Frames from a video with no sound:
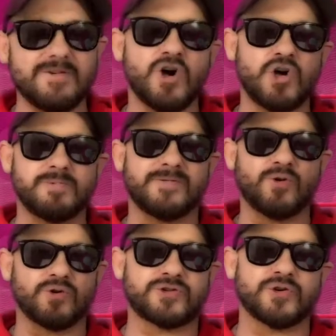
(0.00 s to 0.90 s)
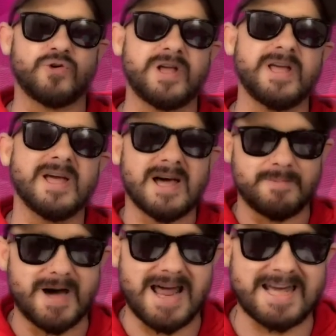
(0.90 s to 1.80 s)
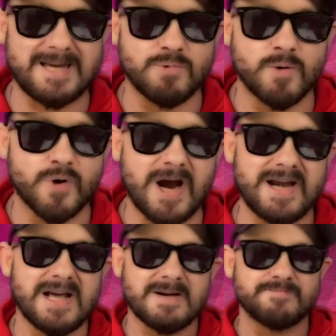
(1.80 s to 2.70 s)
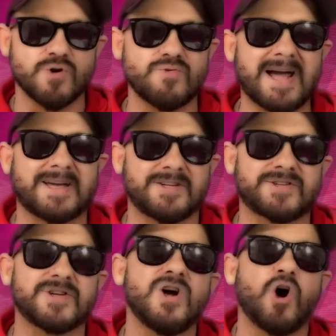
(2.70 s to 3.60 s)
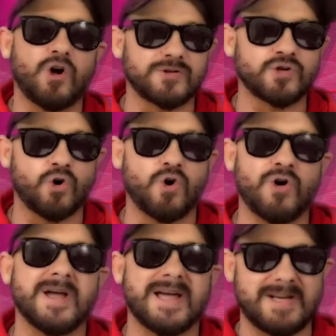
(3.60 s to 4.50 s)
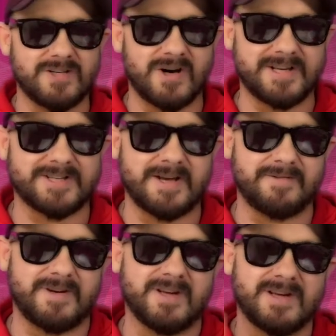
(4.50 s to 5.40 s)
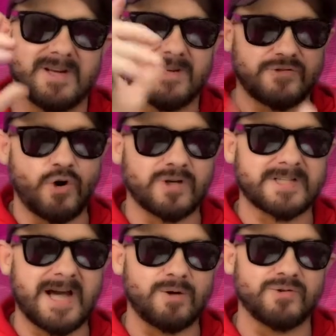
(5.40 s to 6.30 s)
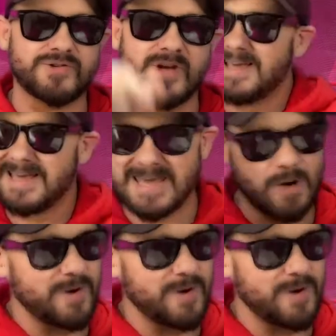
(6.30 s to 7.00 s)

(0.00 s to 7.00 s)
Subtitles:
heard before story about Achim Albrecht, Brackus, on tour in 97. Dog Tales, here we